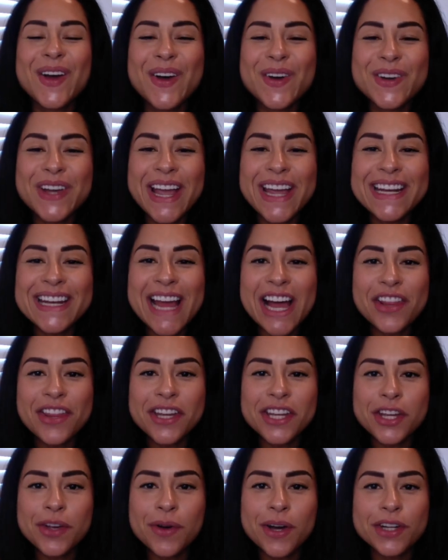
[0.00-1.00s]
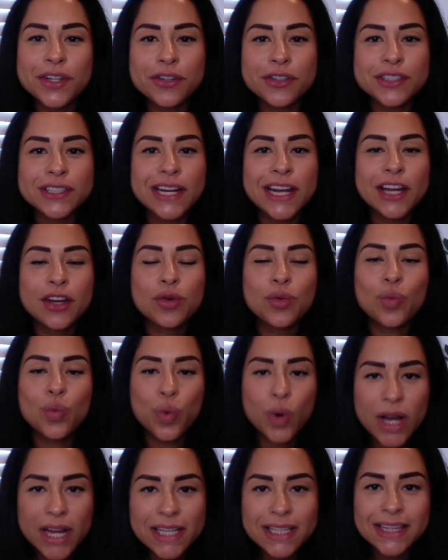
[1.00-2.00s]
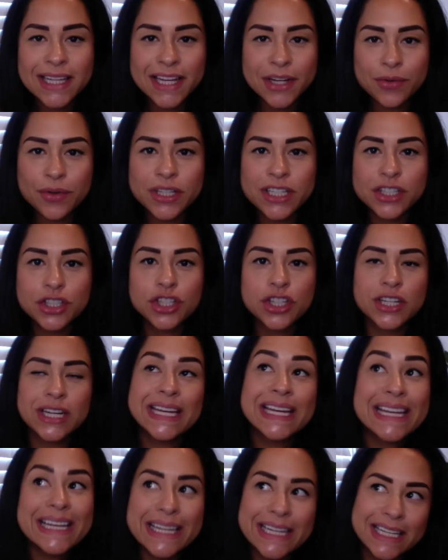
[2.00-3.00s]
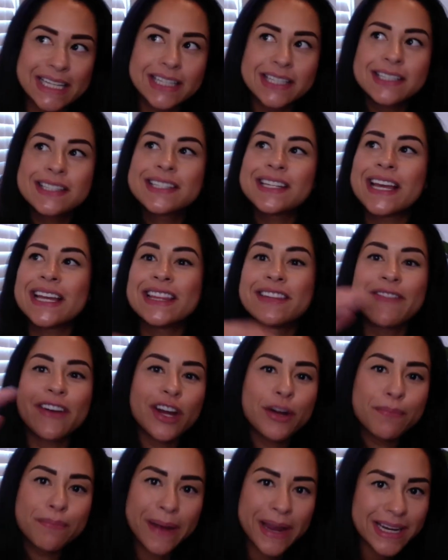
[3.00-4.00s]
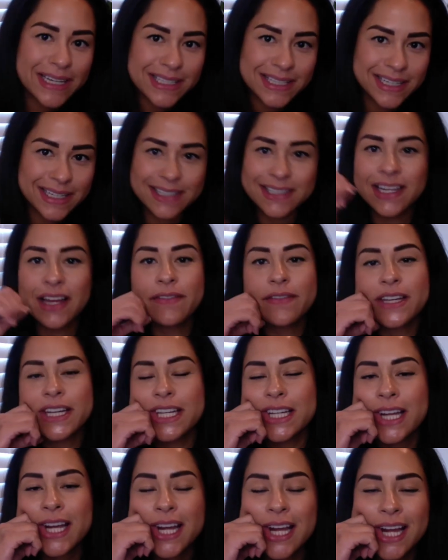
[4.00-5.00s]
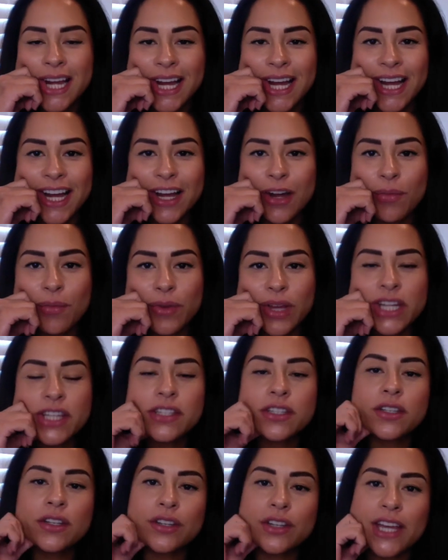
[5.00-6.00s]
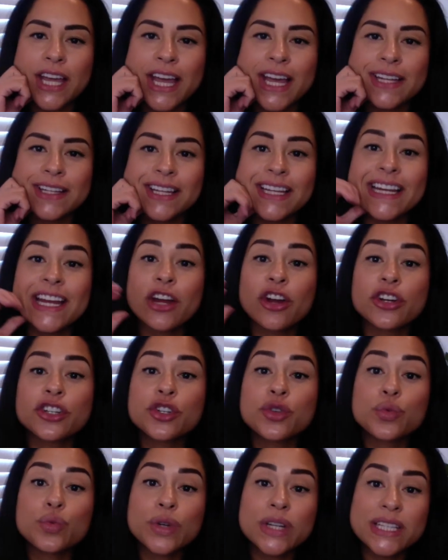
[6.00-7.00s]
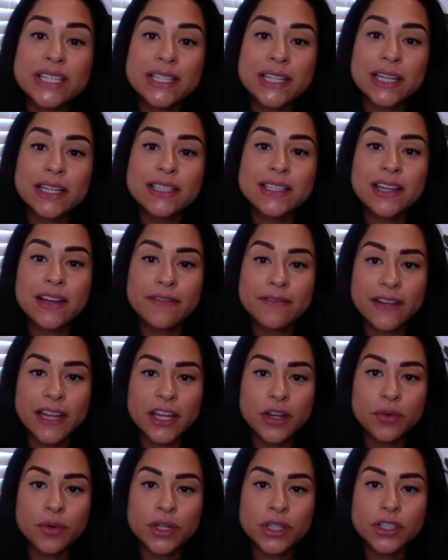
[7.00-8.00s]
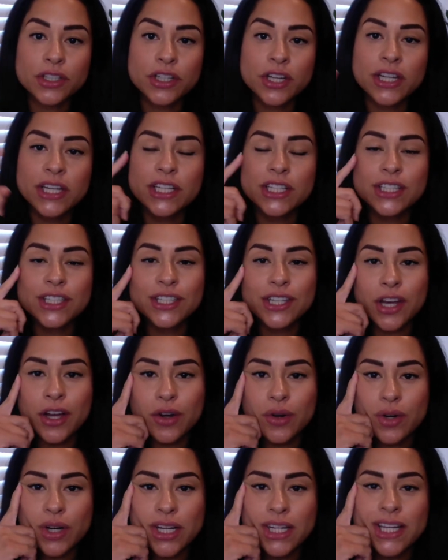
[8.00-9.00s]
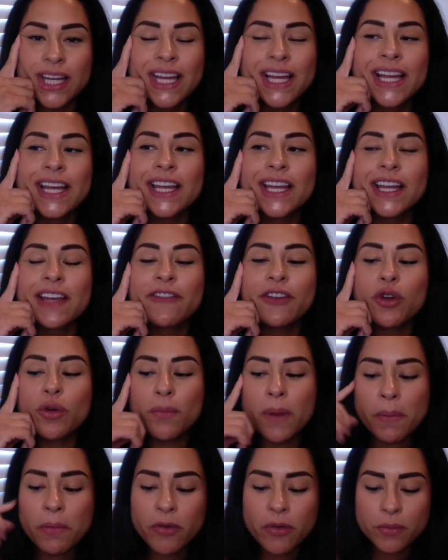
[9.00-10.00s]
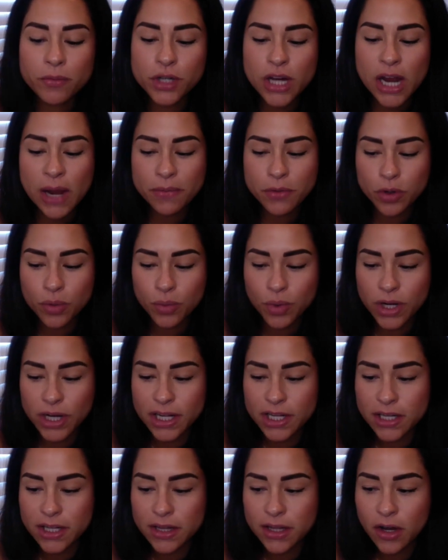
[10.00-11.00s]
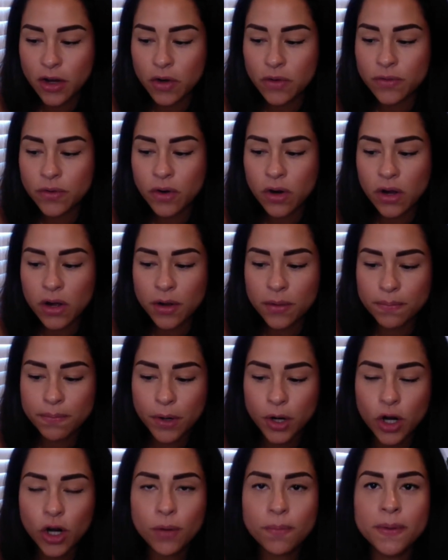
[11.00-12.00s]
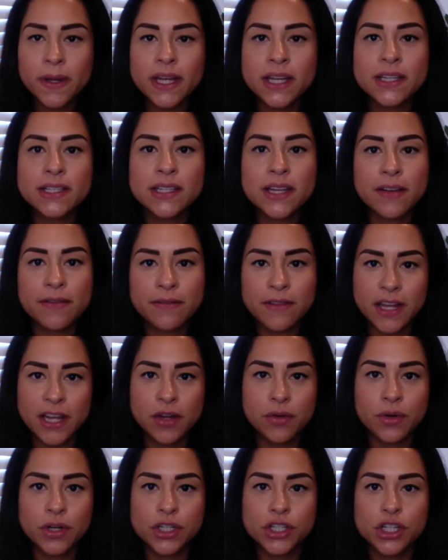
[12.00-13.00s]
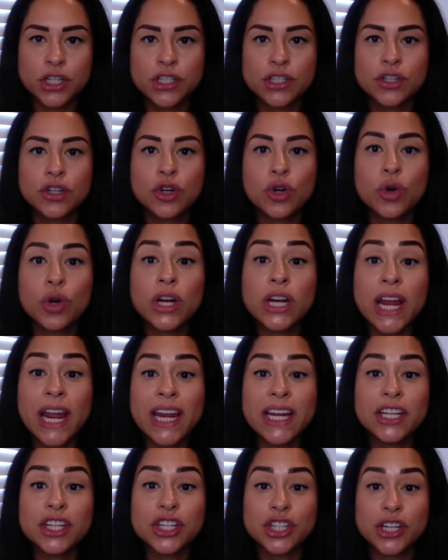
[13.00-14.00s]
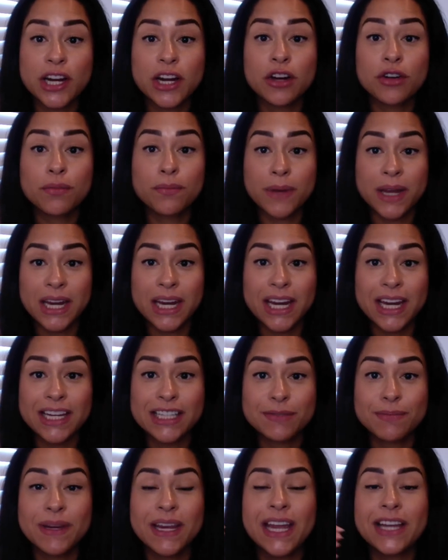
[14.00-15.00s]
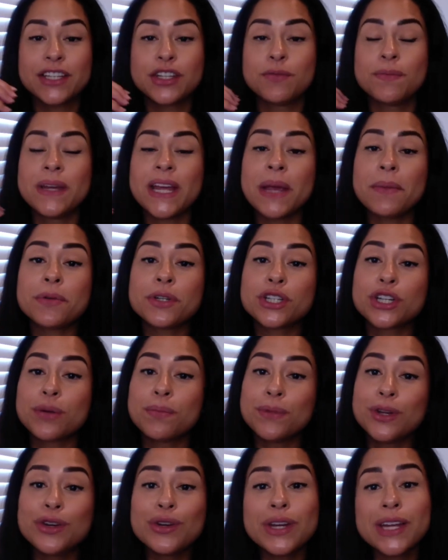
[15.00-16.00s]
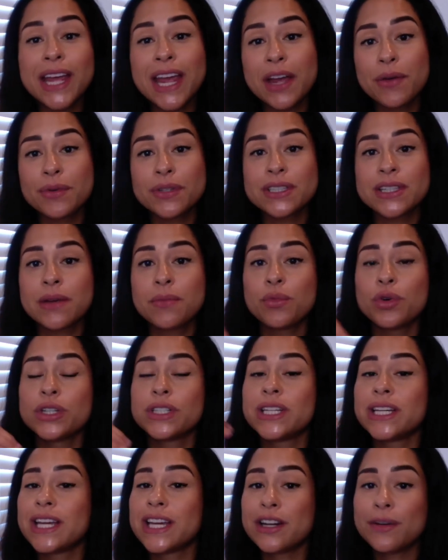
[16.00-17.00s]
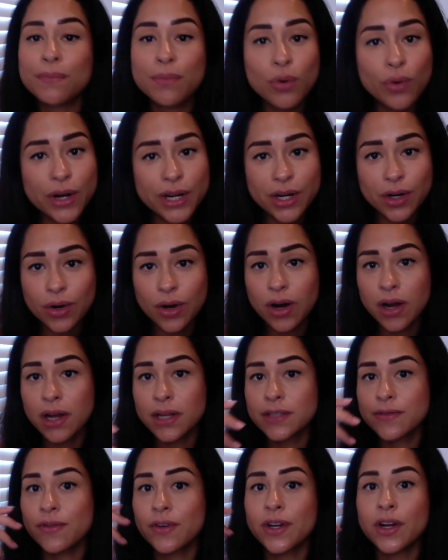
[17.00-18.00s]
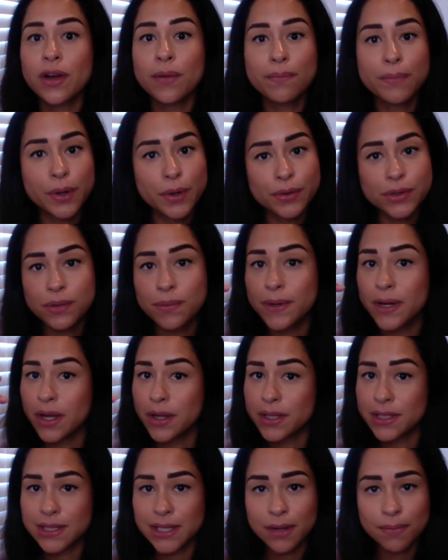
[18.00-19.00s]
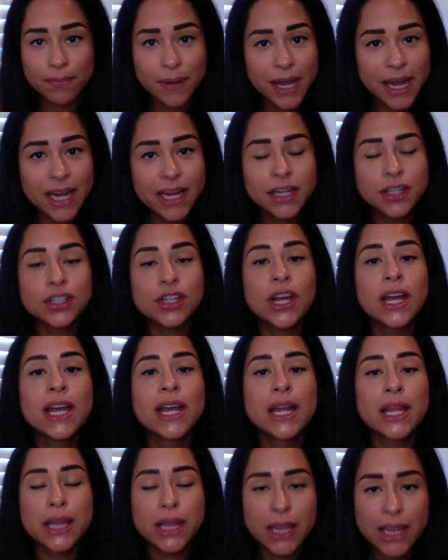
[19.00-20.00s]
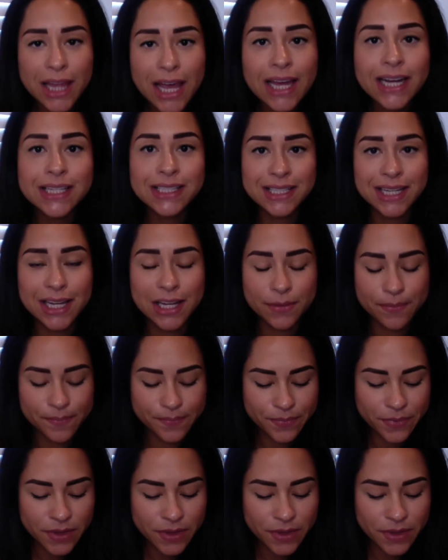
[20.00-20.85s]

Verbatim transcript: Okay, now that you understand what language is and the very basics of it, um, let's look at the characteristics of language. So, if you remember from chapter one, the overall purpose of language is to create shared meaning, be, to be able to communicate with someone, to get a point across for y'all both to be on the same page. That is it.